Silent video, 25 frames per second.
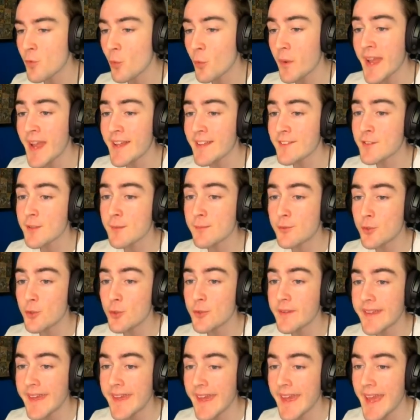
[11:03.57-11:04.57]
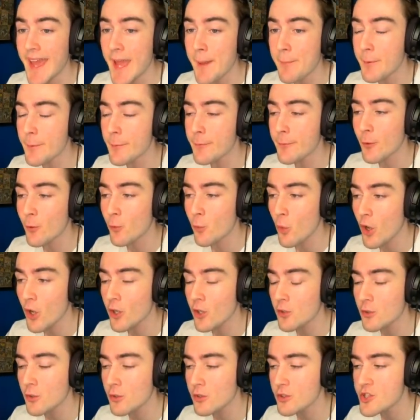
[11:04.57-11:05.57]
We had some dude camping with a
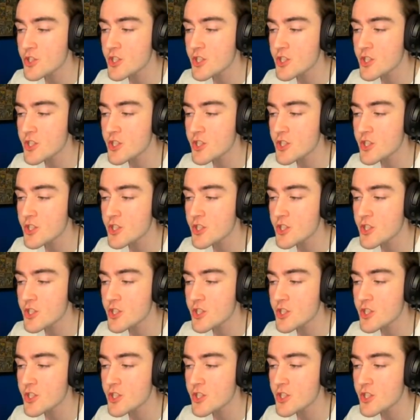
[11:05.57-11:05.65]
rocket launcher.